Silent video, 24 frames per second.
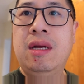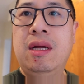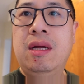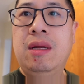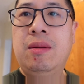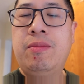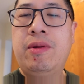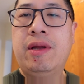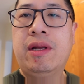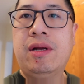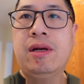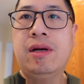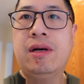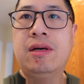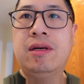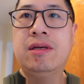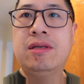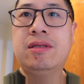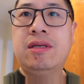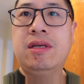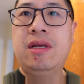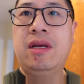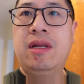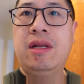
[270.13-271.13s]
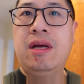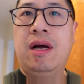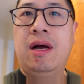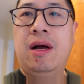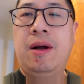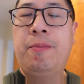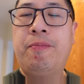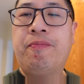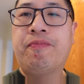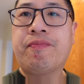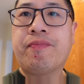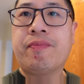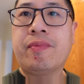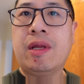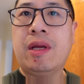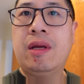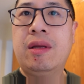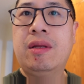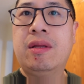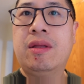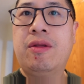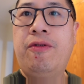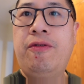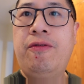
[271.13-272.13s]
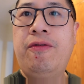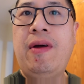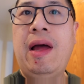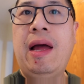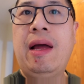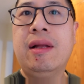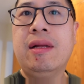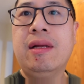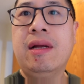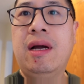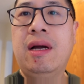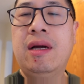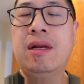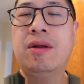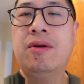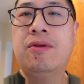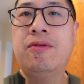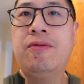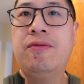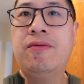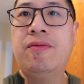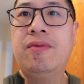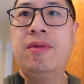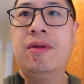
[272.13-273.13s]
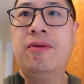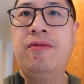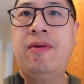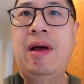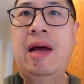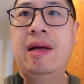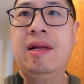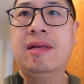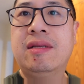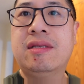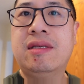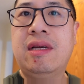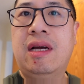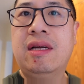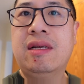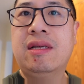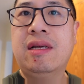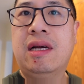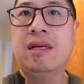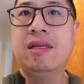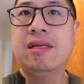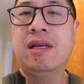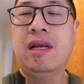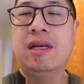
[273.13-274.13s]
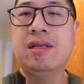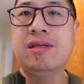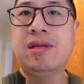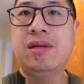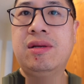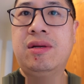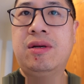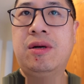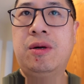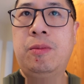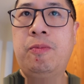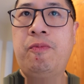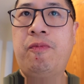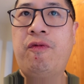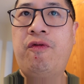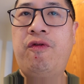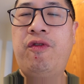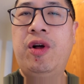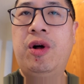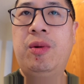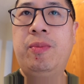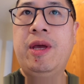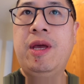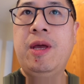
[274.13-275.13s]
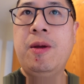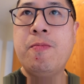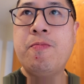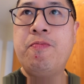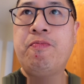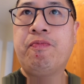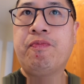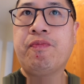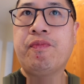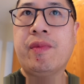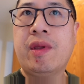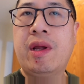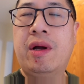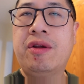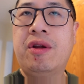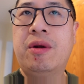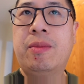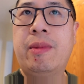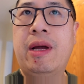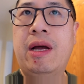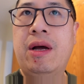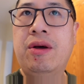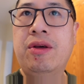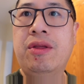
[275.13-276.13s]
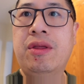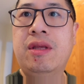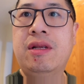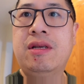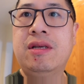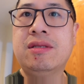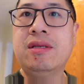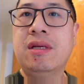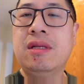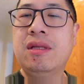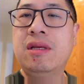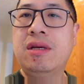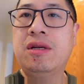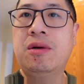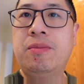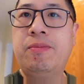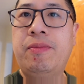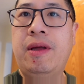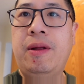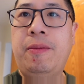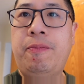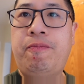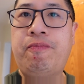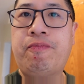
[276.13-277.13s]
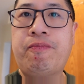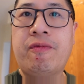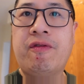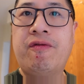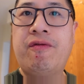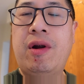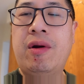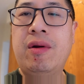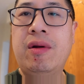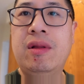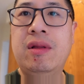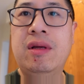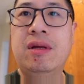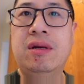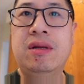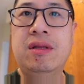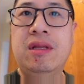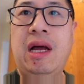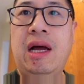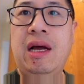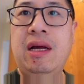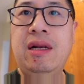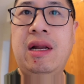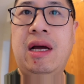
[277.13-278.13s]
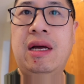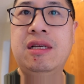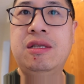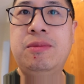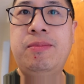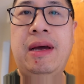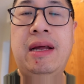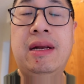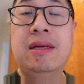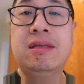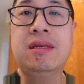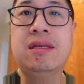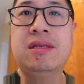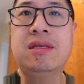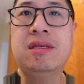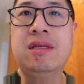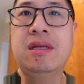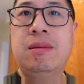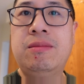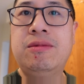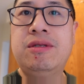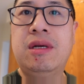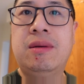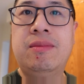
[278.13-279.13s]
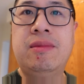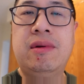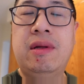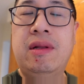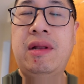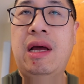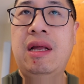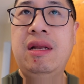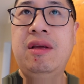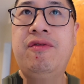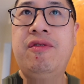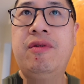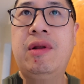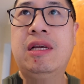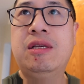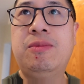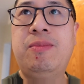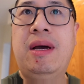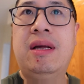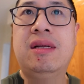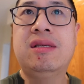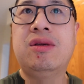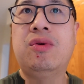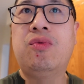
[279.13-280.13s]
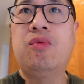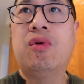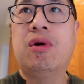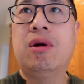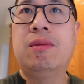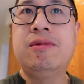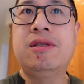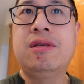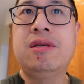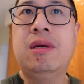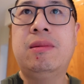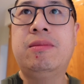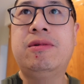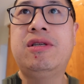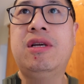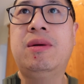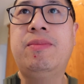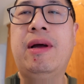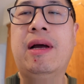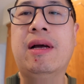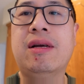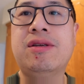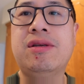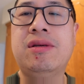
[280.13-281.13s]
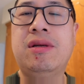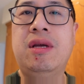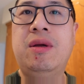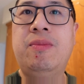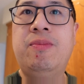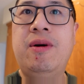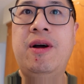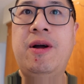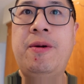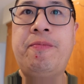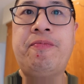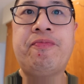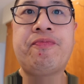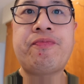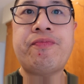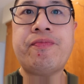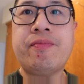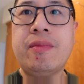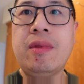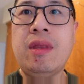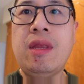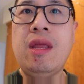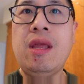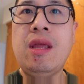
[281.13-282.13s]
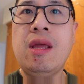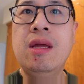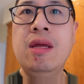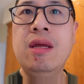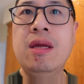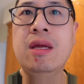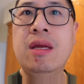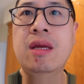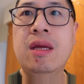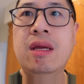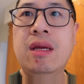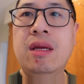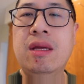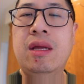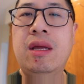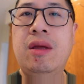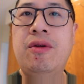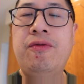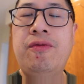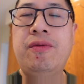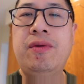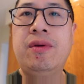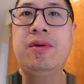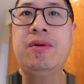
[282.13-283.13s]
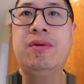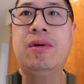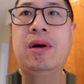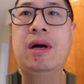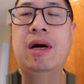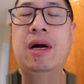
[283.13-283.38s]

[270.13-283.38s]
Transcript: because the fat inside kind of gets a little filmy on your mouth, just a little bit. Very little, not as bad as a Slim Jim, not even as bad as a warm Slim Jim actually. But if you